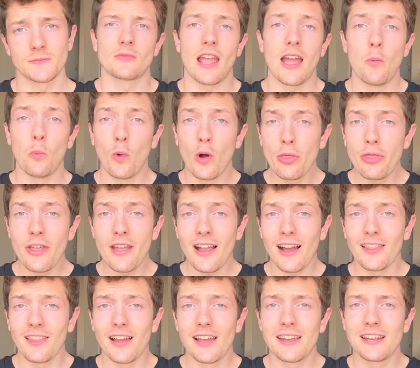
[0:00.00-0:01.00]
And one thing I
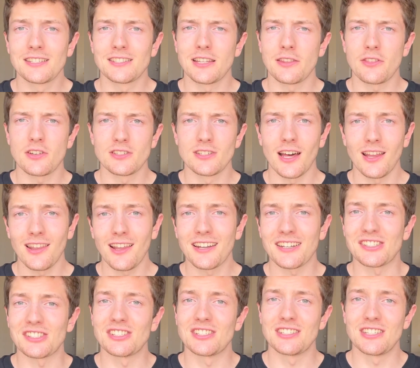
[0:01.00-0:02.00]
like is that there's not a lot
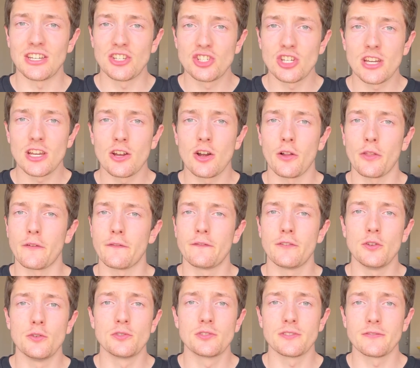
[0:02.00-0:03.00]
of stitching on the
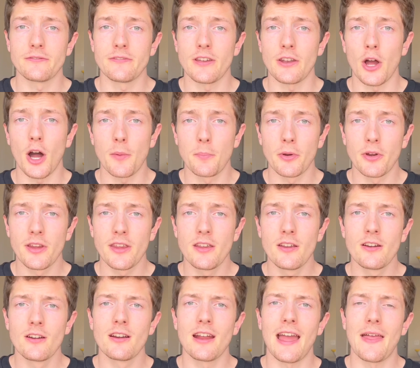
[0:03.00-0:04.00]
Fusion Fit upper
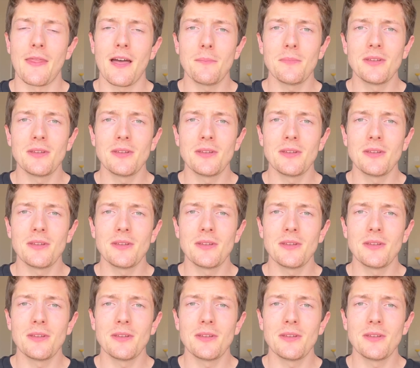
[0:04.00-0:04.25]
here, and that